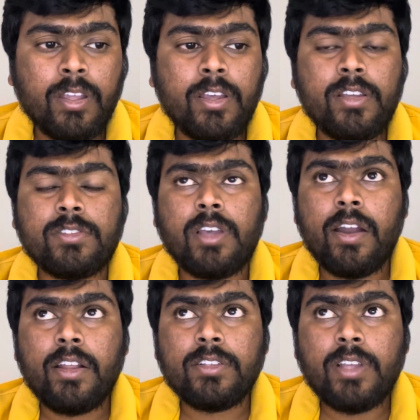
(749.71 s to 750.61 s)
His
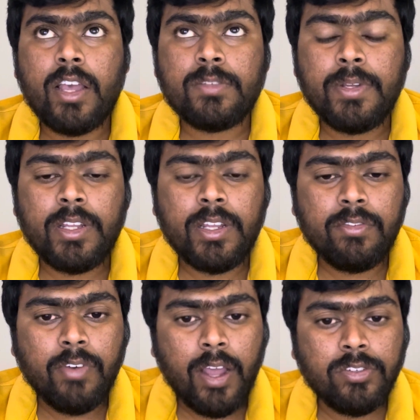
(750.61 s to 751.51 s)
guidance has been
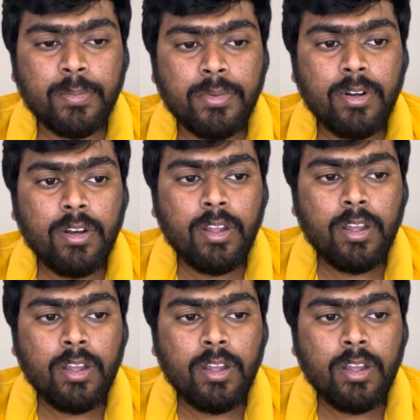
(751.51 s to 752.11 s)
invaluable